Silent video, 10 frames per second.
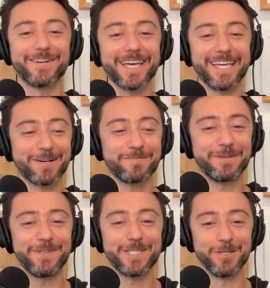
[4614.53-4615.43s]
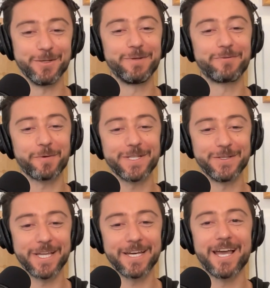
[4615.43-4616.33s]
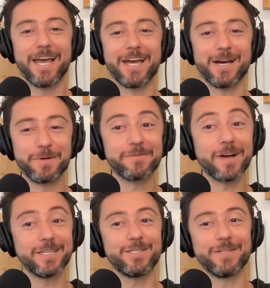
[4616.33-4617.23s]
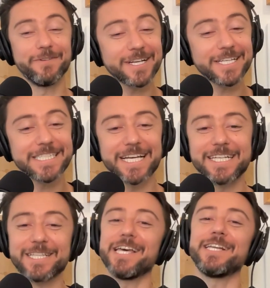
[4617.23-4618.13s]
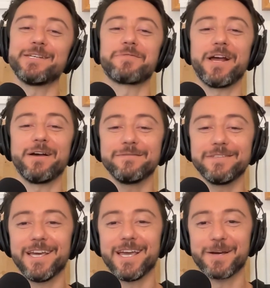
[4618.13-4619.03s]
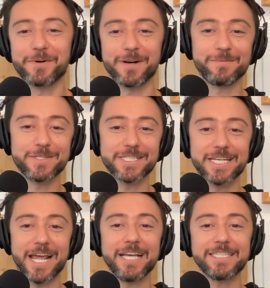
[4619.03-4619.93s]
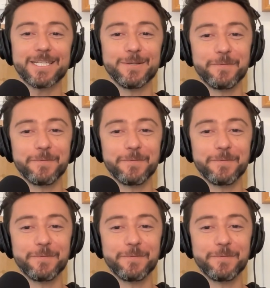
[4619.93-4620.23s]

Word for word: Okay, that'll be V2. Before we do that, we've gotten to the very exciting lightning round where I'm just going to ask you